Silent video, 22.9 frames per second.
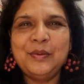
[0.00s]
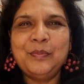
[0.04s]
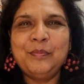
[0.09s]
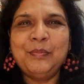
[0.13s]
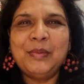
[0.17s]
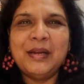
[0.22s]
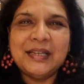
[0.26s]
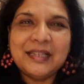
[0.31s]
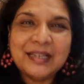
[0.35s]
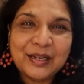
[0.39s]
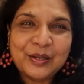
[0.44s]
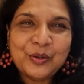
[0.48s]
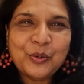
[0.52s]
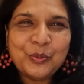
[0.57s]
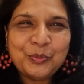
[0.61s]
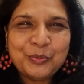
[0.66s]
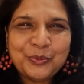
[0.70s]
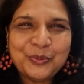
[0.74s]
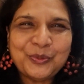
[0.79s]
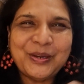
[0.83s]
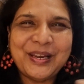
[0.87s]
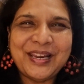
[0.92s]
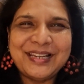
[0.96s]
But I hope
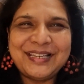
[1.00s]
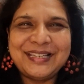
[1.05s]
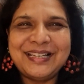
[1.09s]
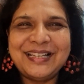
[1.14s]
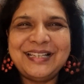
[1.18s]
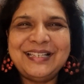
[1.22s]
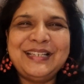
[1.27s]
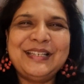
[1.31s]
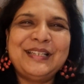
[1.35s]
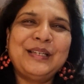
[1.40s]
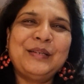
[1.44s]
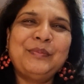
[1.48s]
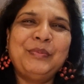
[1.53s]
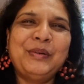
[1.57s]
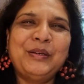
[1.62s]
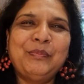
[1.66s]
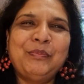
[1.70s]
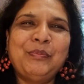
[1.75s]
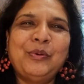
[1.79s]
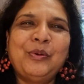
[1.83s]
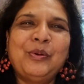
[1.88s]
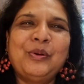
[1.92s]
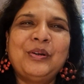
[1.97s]
to get a little
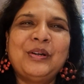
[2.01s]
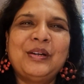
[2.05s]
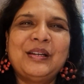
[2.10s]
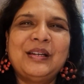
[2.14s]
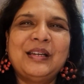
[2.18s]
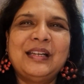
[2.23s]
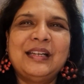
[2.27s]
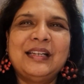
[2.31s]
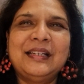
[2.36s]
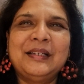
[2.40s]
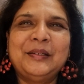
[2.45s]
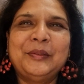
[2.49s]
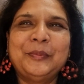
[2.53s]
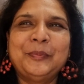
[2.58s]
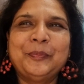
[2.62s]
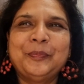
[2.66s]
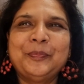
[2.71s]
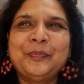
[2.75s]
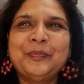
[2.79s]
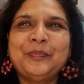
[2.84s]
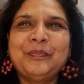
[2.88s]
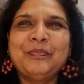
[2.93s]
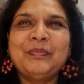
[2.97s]
bit more uh,
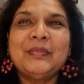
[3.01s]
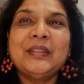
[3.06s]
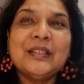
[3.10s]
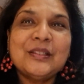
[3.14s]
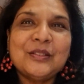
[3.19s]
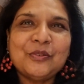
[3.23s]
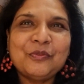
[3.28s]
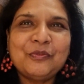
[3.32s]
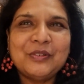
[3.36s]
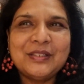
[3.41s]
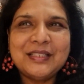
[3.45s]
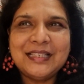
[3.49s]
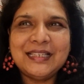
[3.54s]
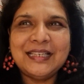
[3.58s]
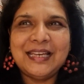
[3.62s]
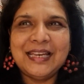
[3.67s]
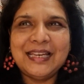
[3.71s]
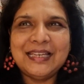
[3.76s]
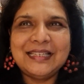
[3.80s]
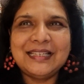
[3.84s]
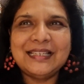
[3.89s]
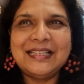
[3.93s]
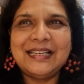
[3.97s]

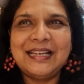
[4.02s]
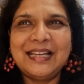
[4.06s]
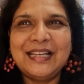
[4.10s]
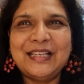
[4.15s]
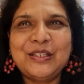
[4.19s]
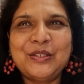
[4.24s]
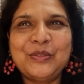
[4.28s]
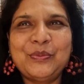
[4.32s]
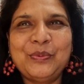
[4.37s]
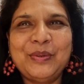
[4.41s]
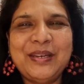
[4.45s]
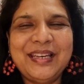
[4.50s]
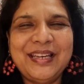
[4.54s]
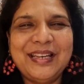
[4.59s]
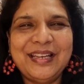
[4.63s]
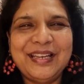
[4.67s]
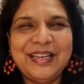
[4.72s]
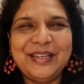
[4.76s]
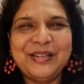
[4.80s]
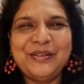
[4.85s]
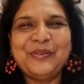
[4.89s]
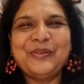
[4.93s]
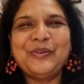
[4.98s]
sophisticated as we,
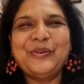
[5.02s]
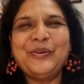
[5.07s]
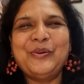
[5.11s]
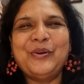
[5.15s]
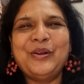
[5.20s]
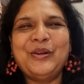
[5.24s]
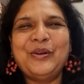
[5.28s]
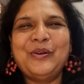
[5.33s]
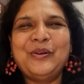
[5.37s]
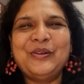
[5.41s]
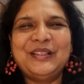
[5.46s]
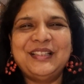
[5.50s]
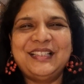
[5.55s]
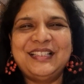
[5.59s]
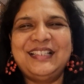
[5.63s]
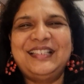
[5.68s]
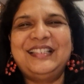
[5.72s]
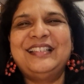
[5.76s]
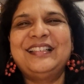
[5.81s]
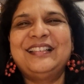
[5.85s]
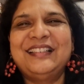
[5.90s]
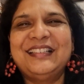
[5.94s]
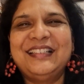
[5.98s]
you know, go along this
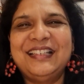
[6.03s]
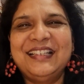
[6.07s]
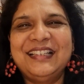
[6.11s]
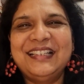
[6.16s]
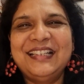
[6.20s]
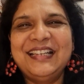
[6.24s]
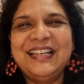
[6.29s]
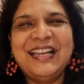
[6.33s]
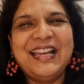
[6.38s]
journey.